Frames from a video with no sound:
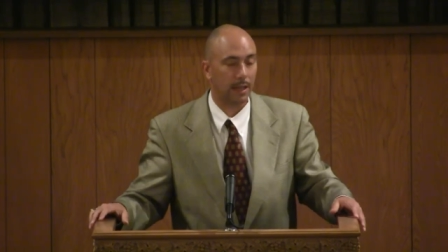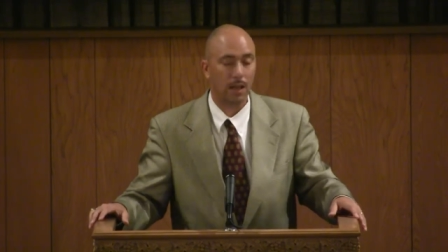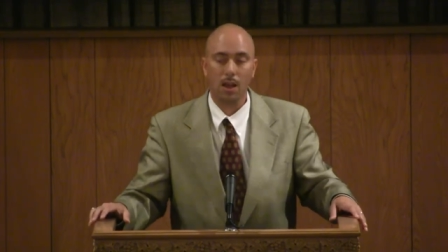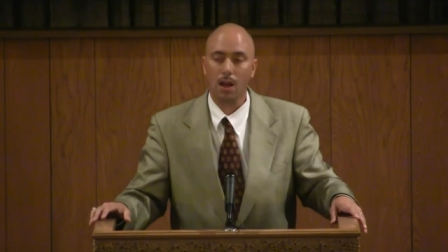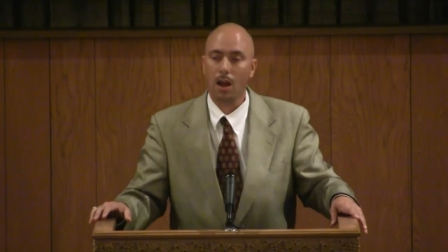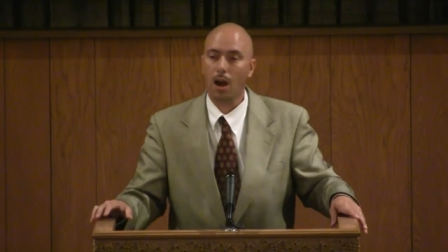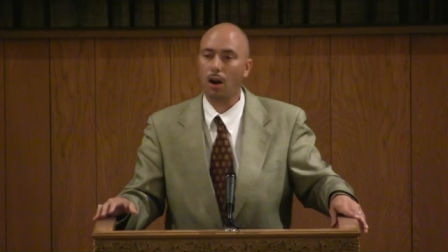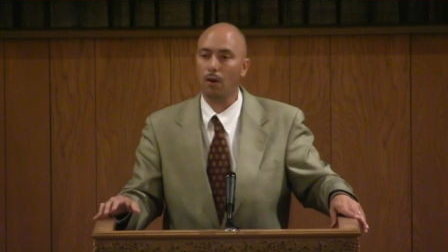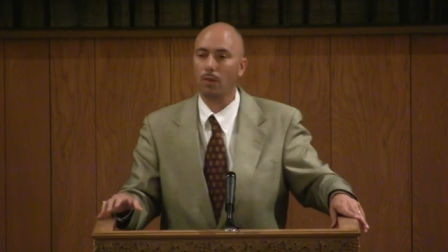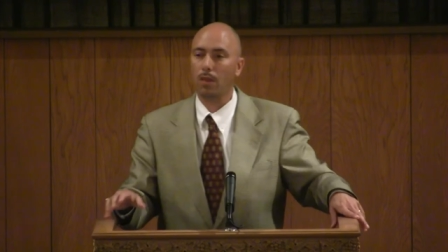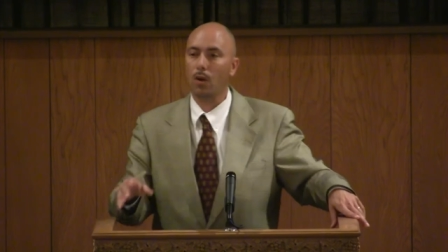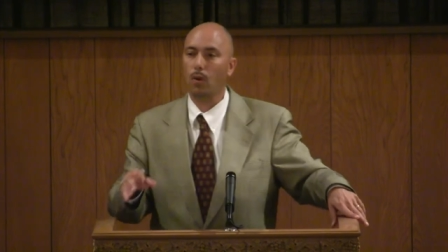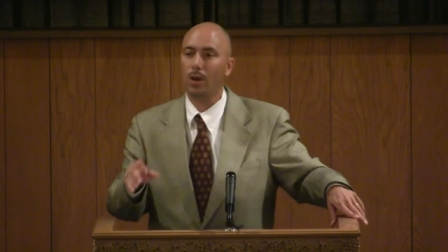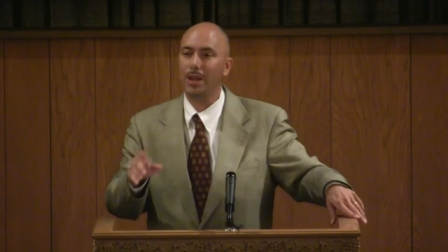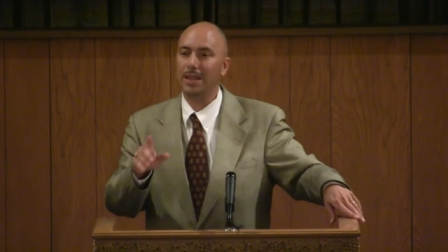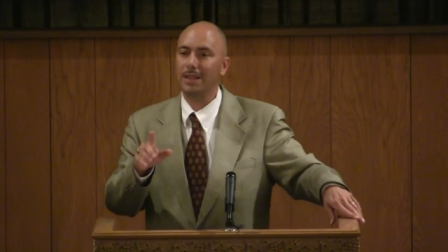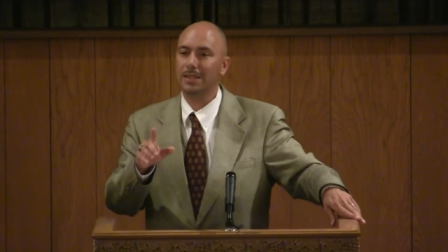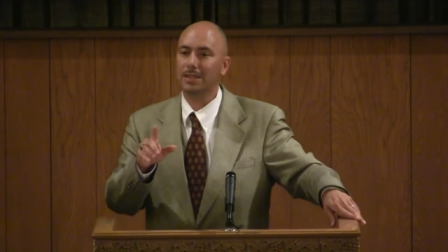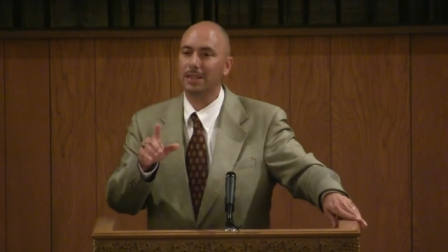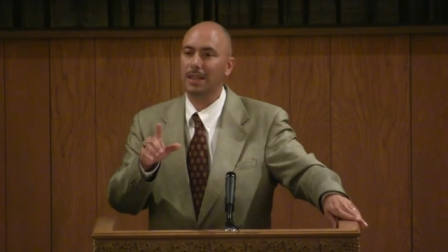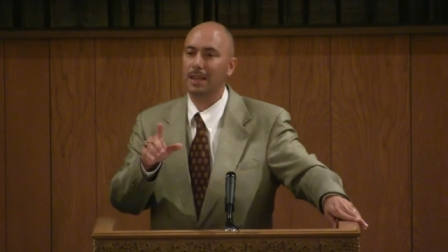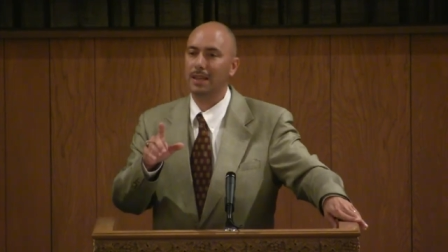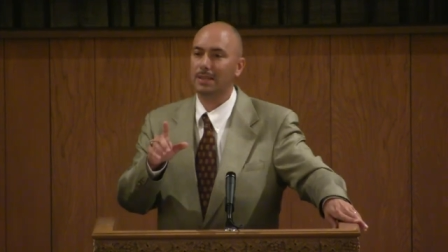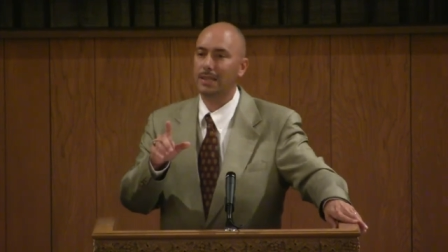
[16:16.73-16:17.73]
Although he
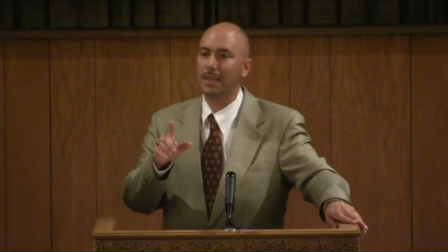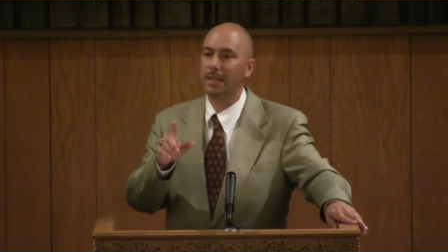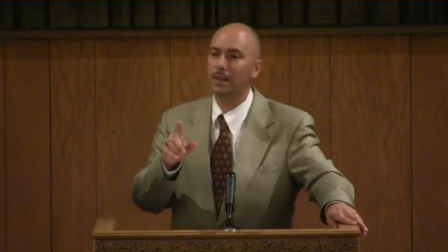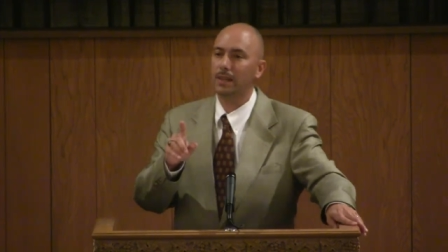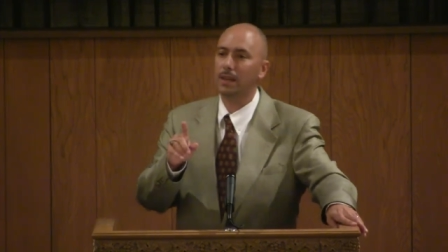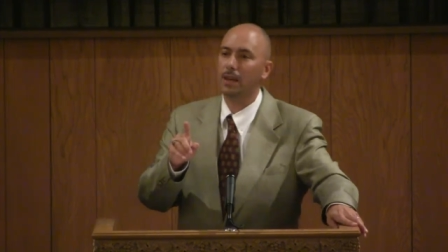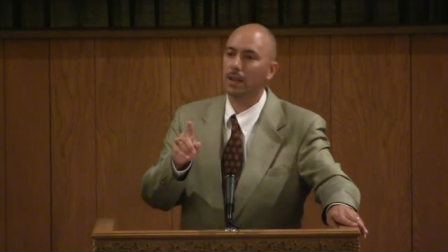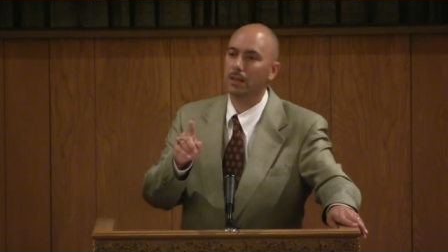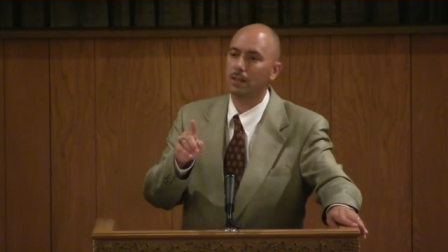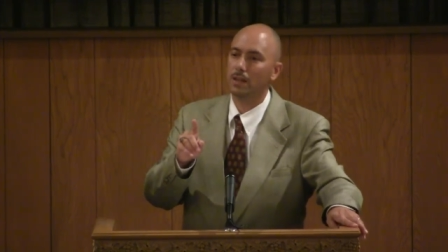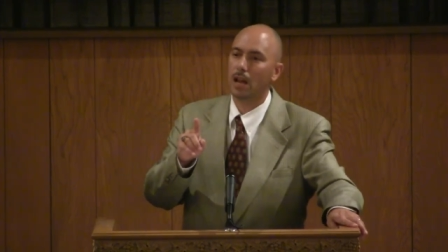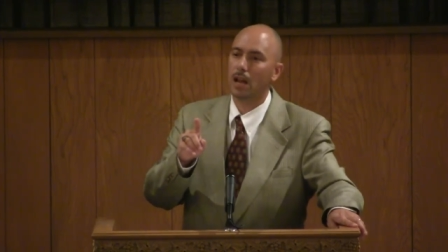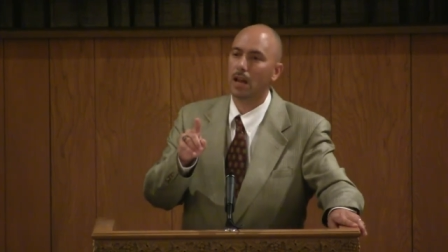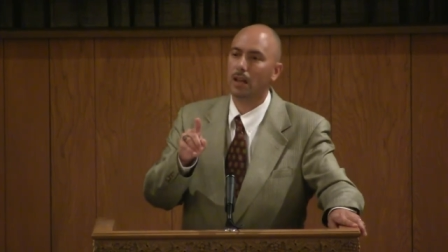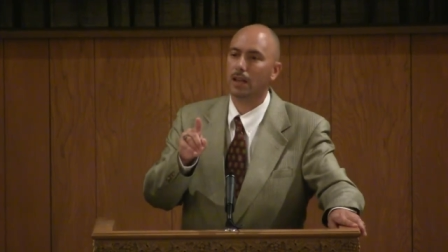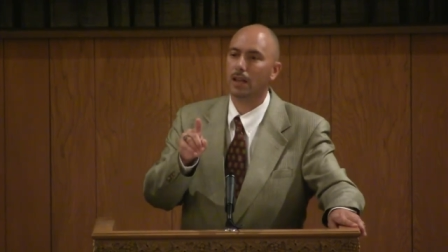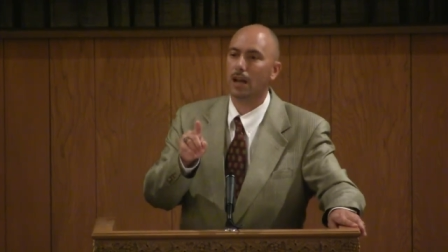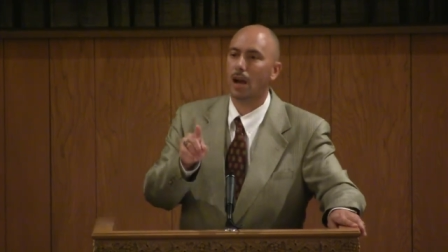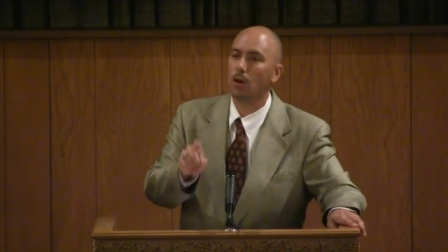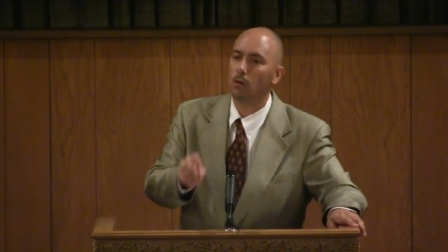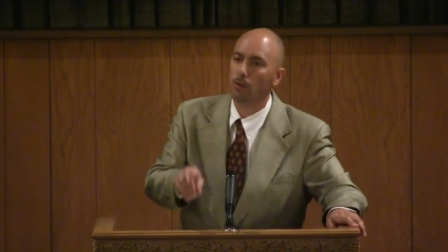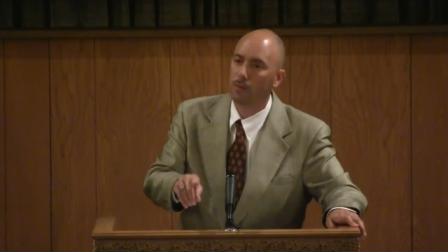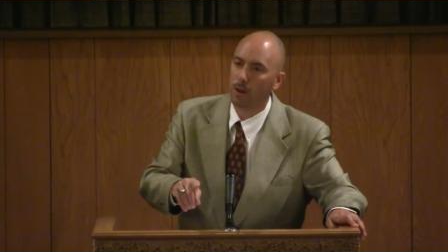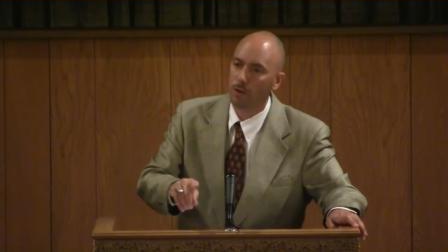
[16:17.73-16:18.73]
says he does not
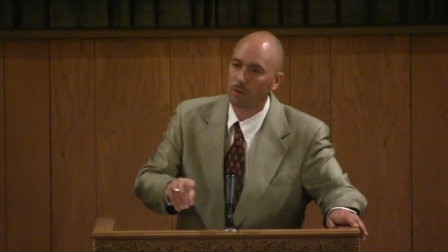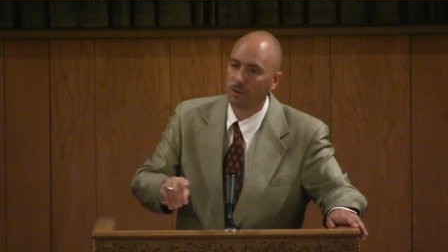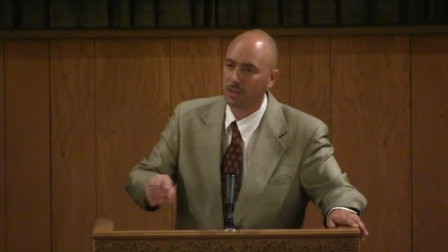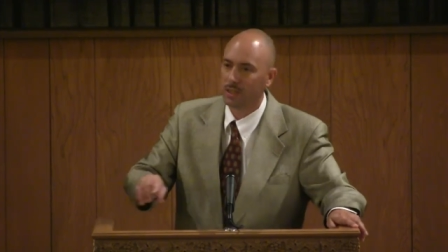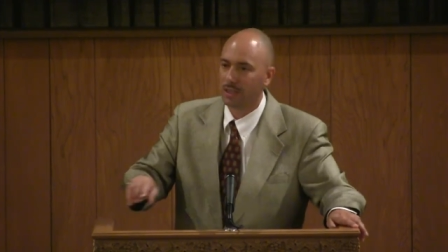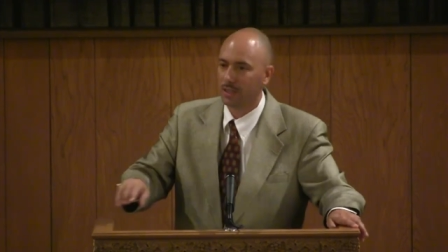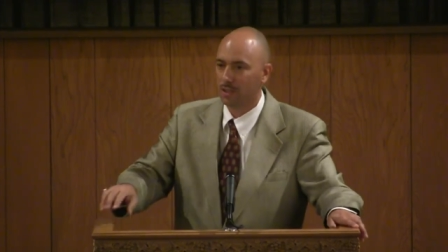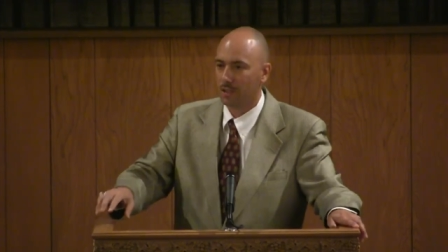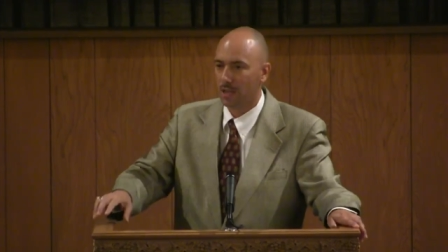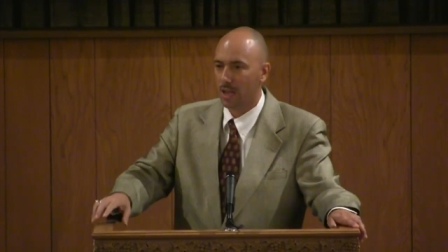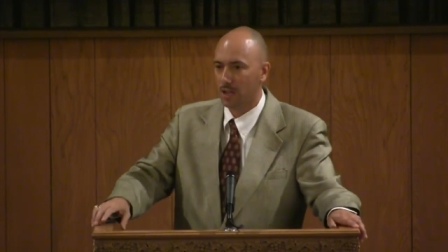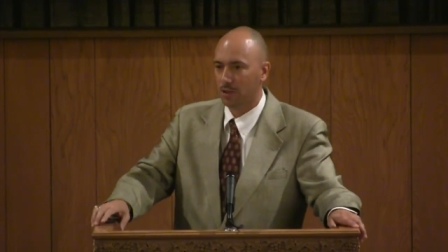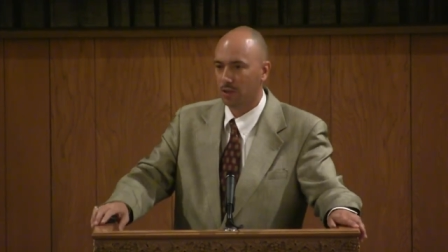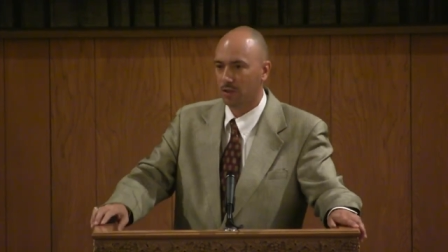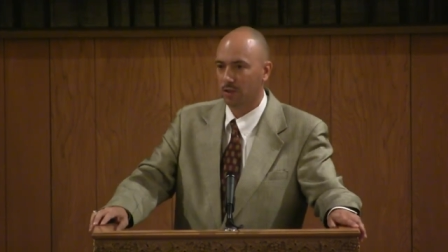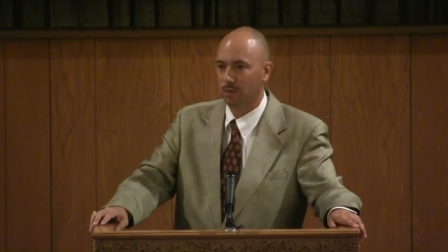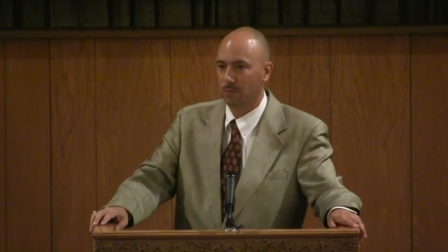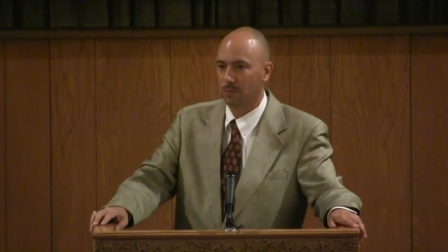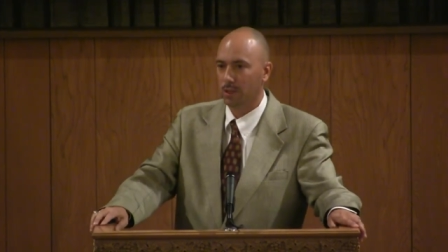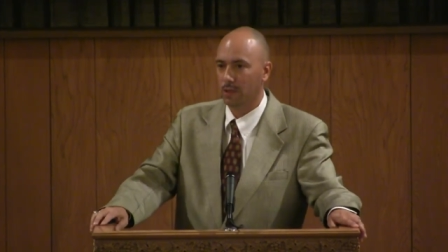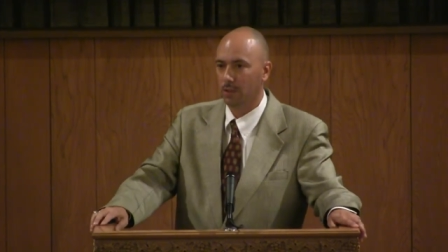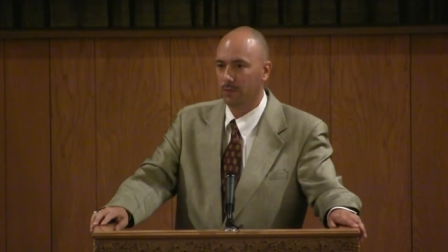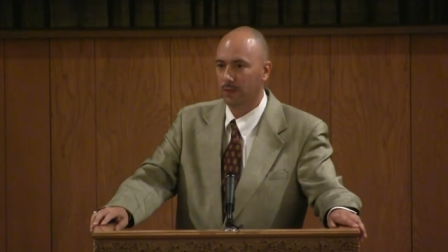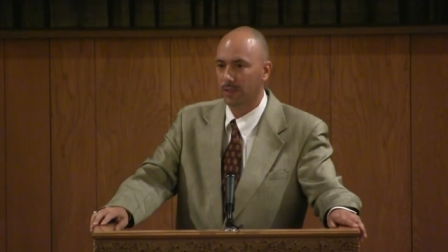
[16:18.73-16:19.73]
go to those sensational
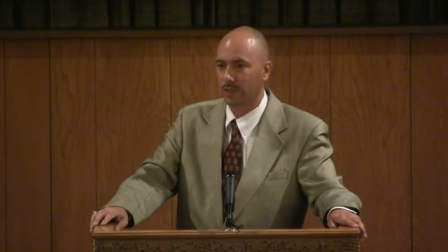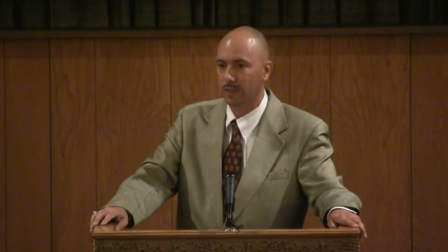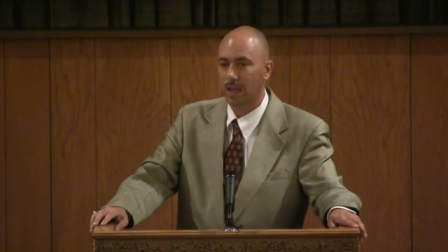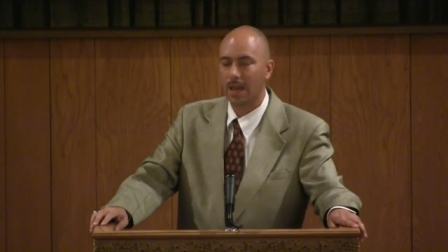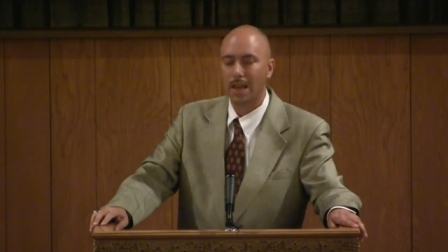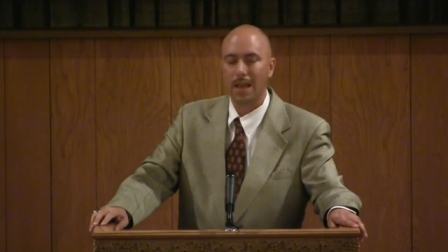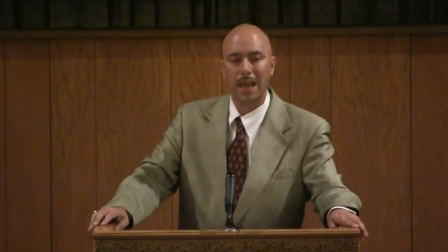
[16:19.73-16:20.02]
movies